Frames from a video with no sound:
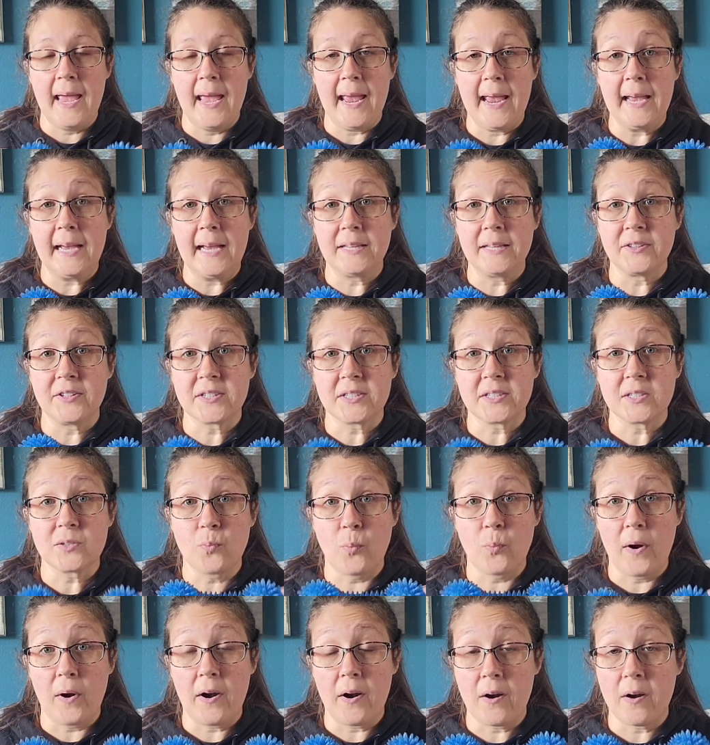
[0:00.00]
And this is
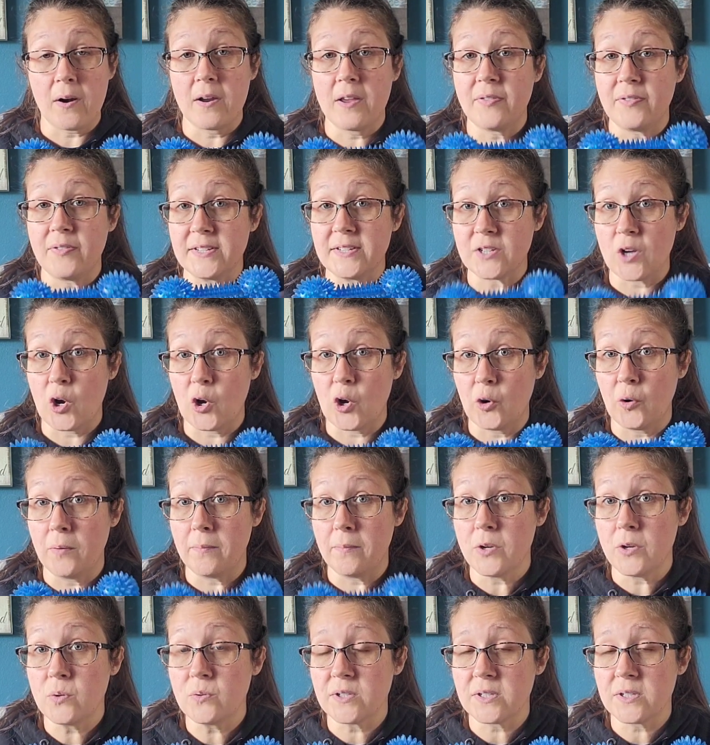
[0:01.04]
where these
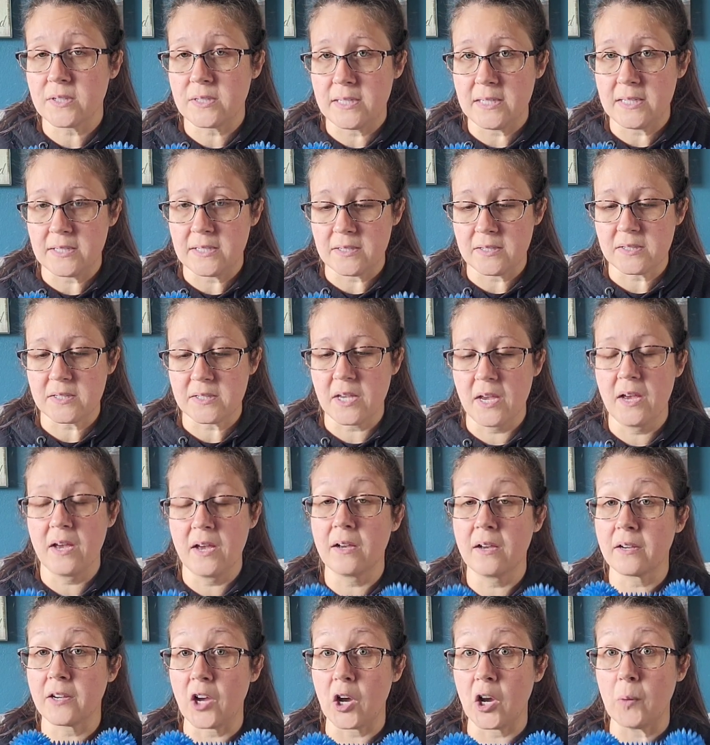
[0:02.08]
autoimmune diseases
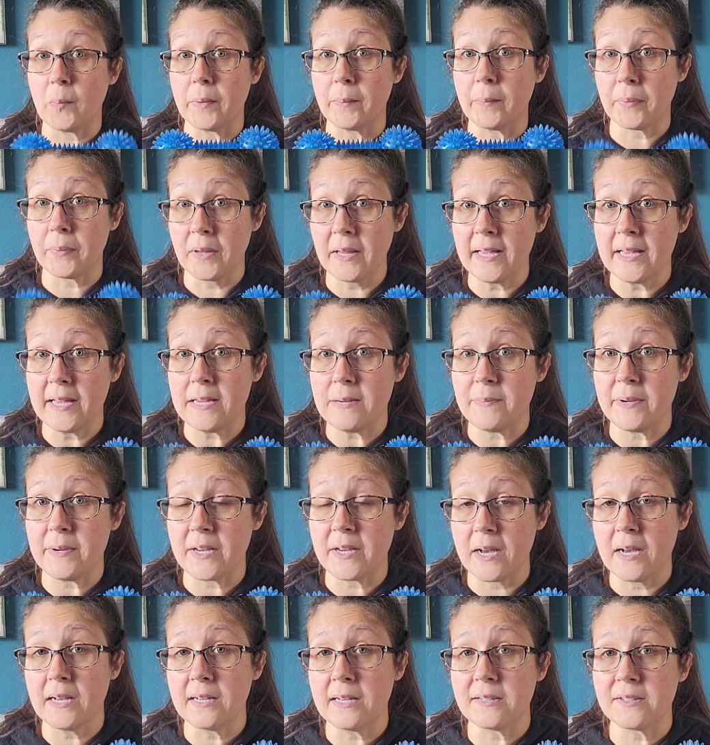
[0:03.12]
come in play,
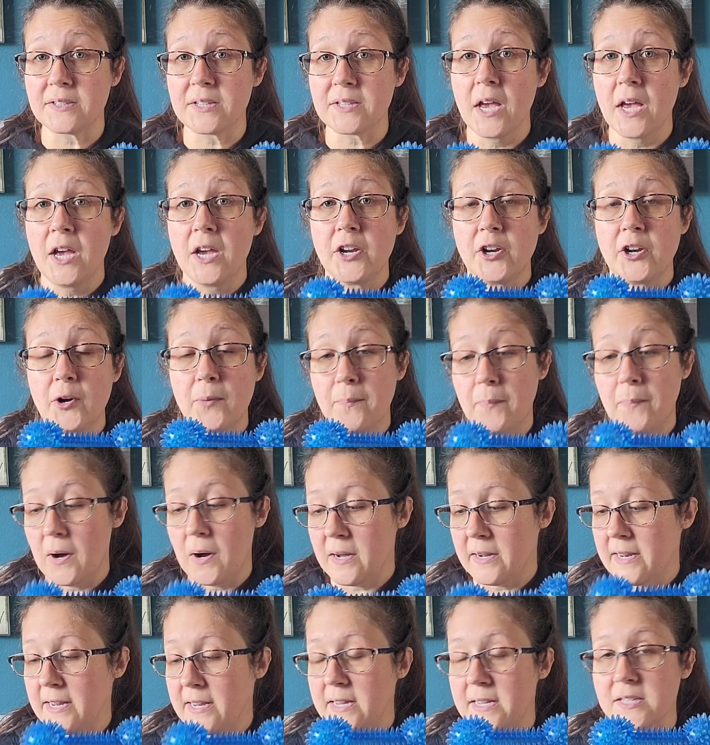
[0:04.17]
because your
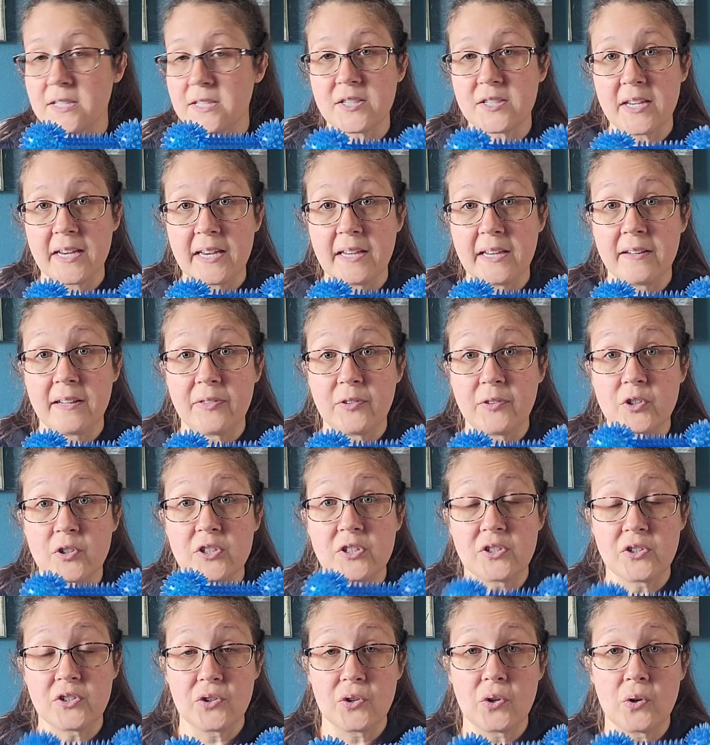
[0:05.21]
body is thinking that there's
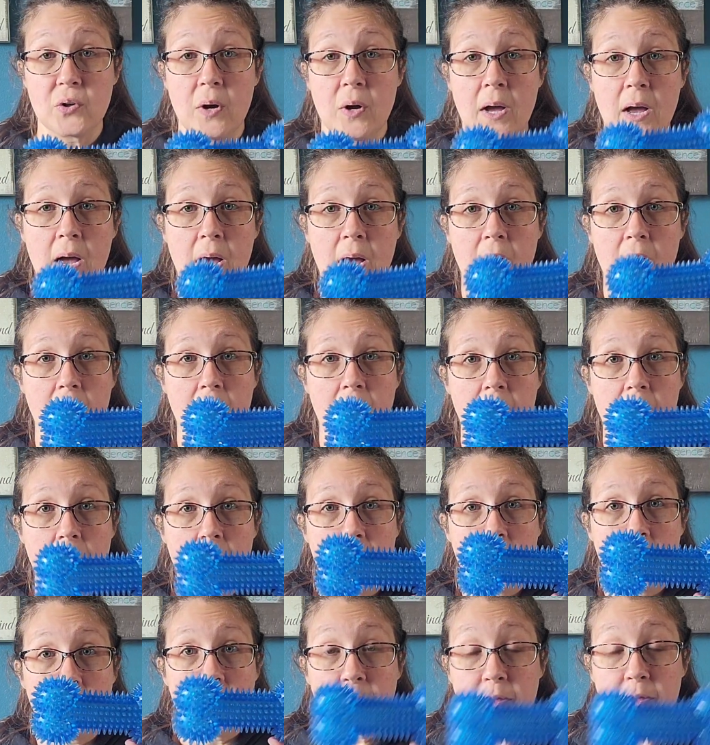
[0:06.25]
still
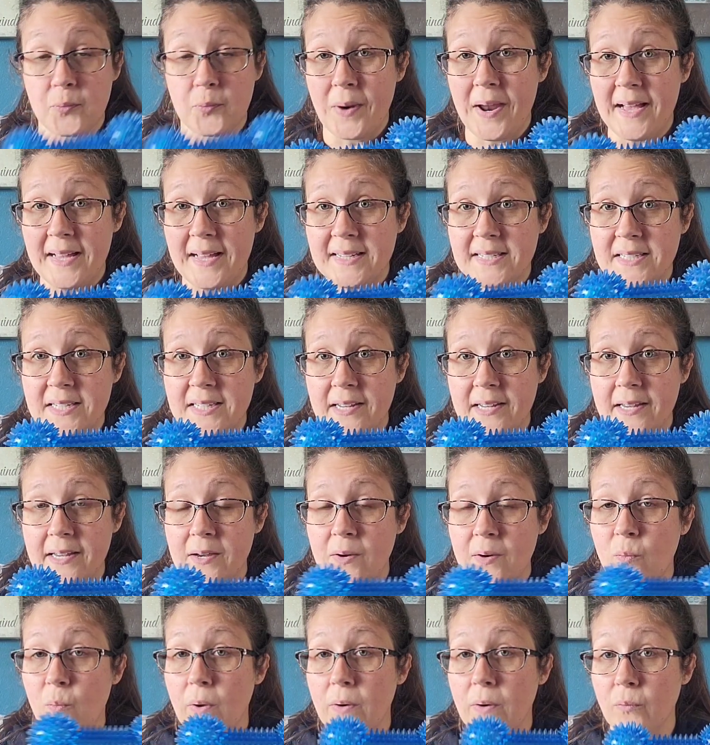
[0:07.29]
a threat
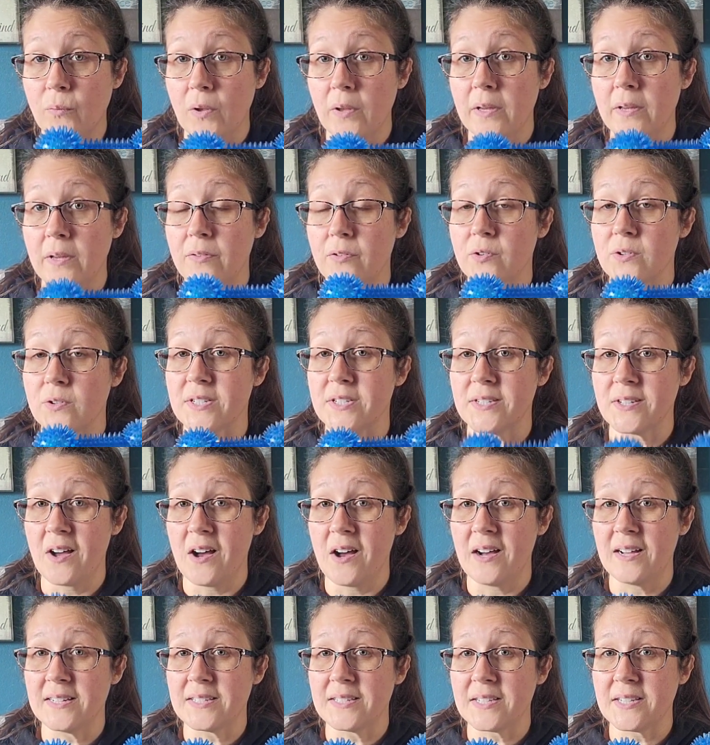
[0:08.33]
when really there's
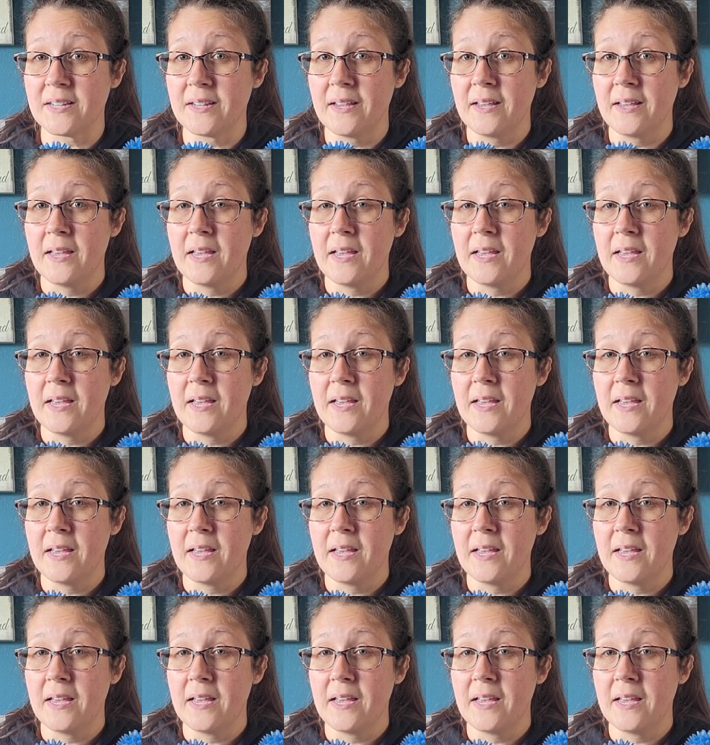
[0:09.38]
not,